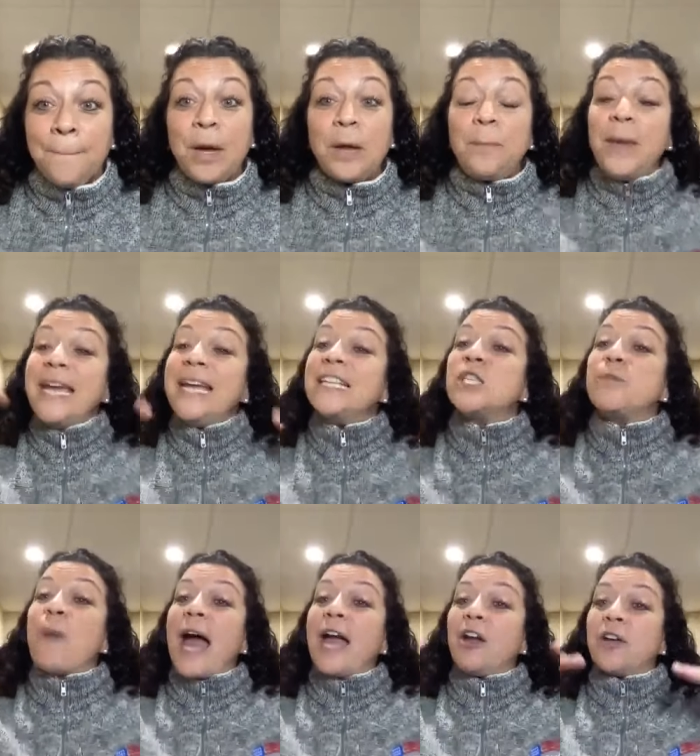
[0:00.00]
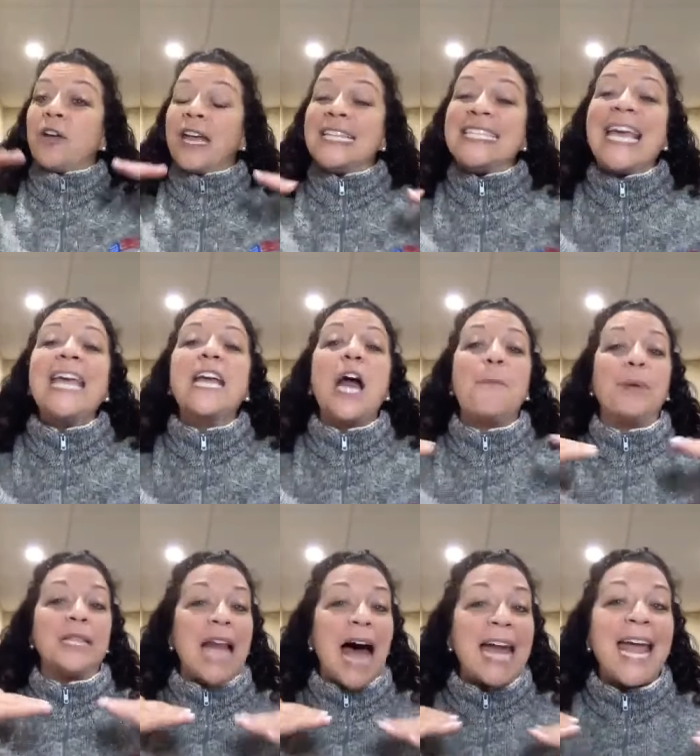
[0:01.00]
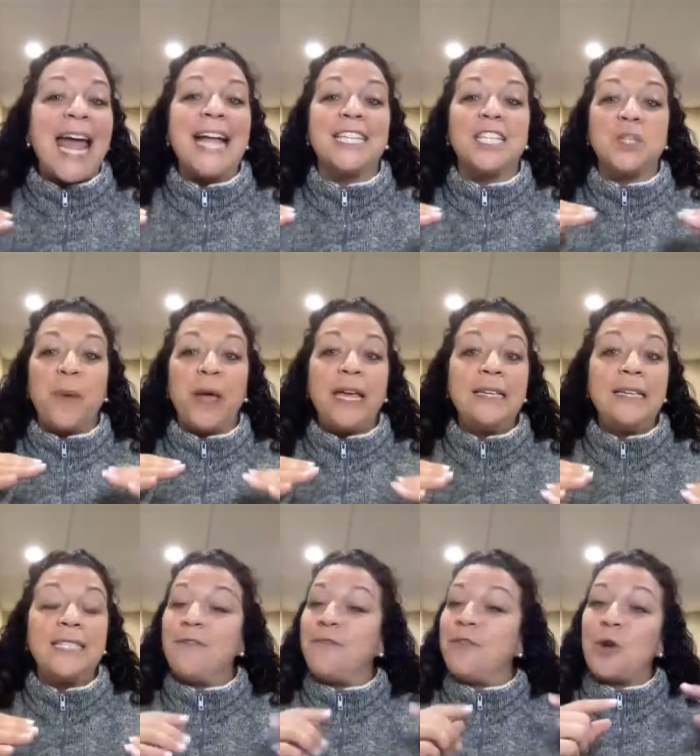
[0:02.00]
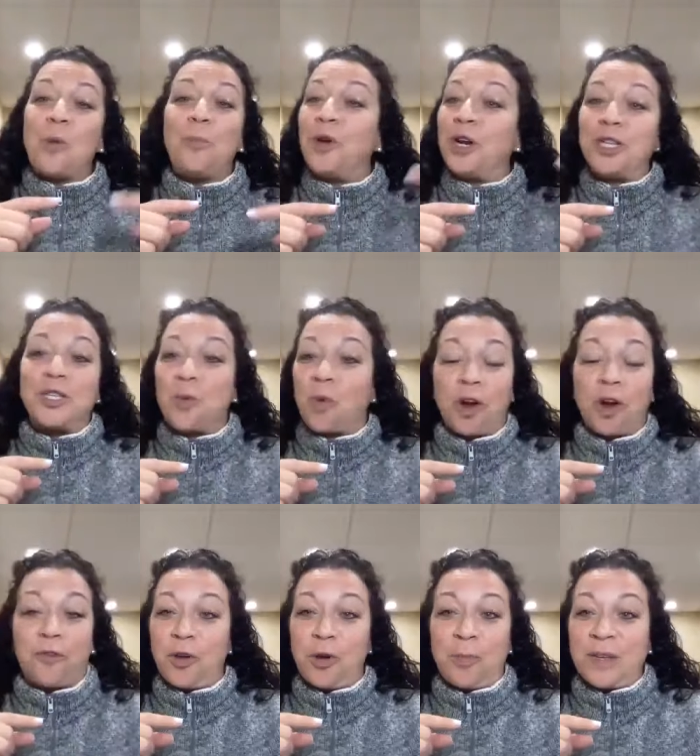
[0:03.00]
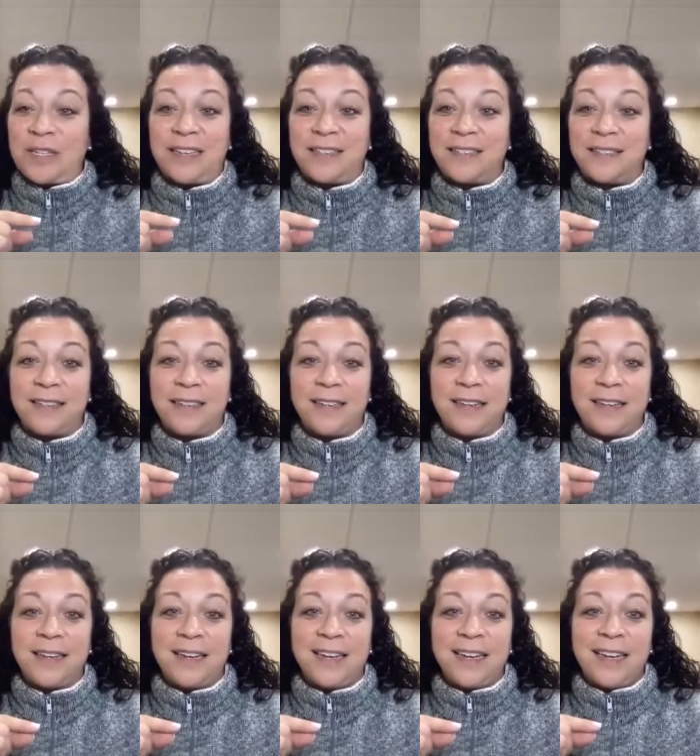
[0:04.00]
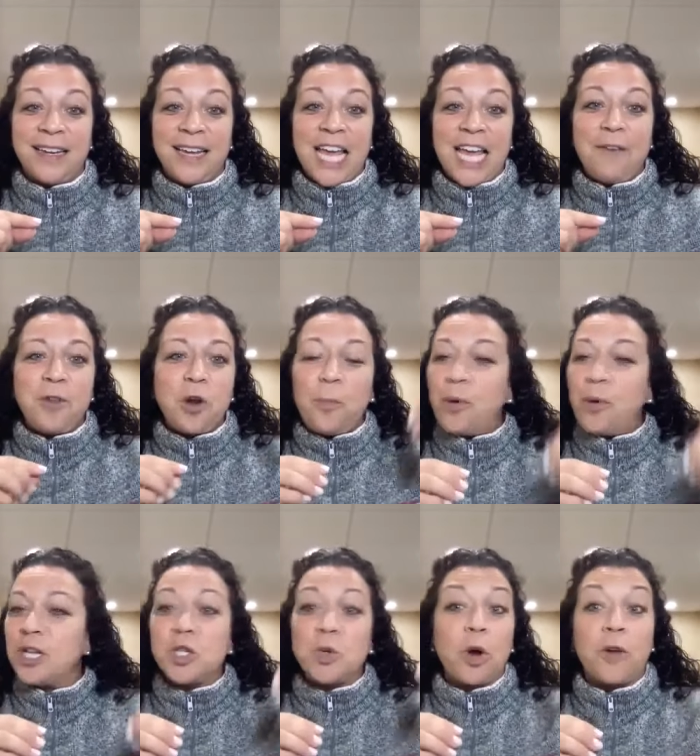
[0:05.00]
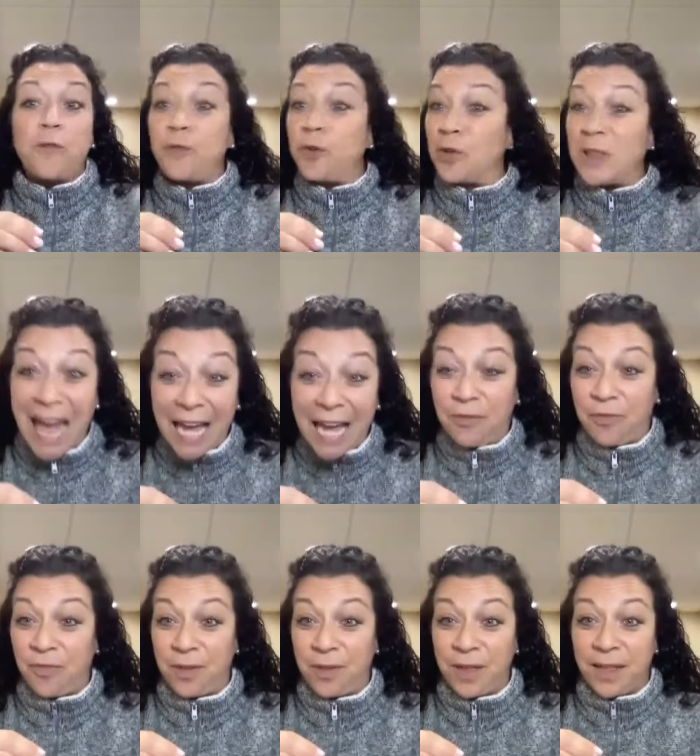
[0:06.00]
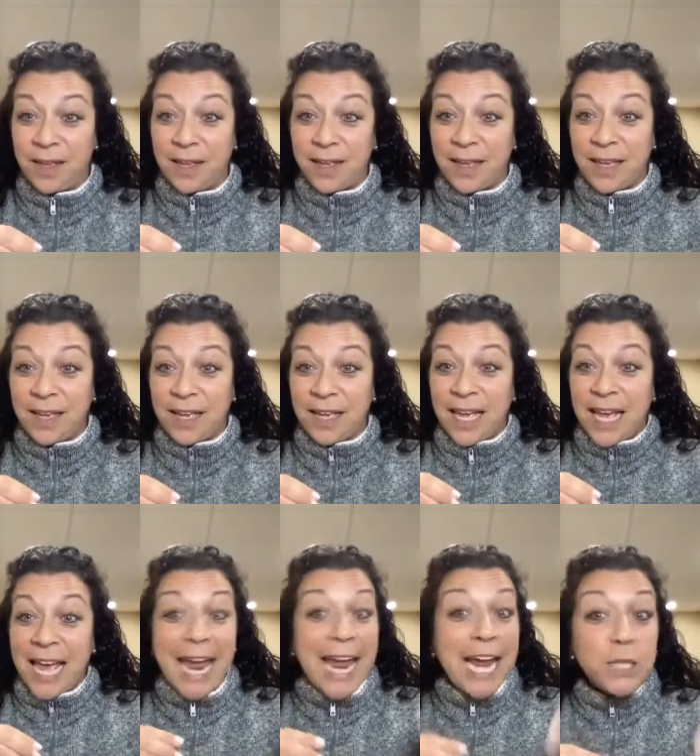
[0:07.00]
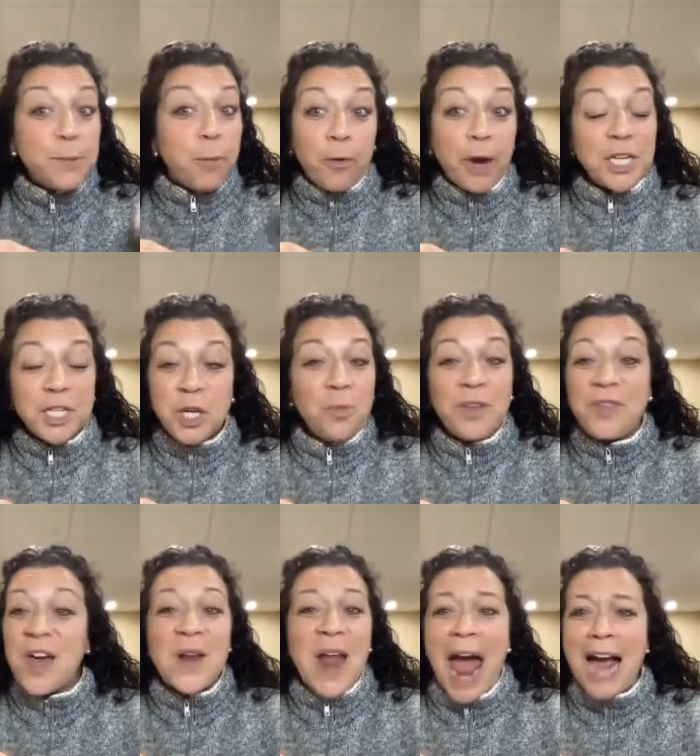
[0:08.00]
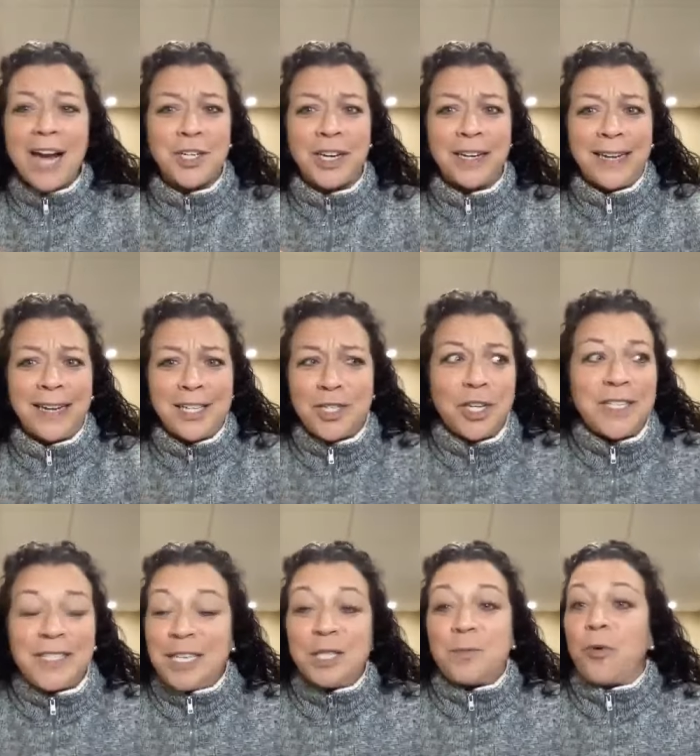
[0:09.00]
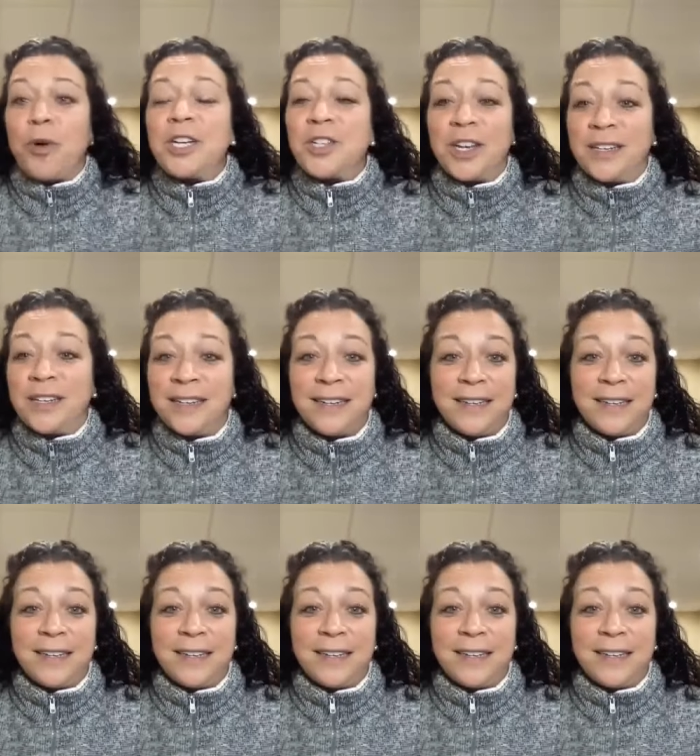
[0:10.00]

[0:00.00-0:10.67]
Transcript: But being inspired can take up a lot of headspace if you don't put it to work for your business if you don't put it to work for your life. Inspiration without action is just inspiration.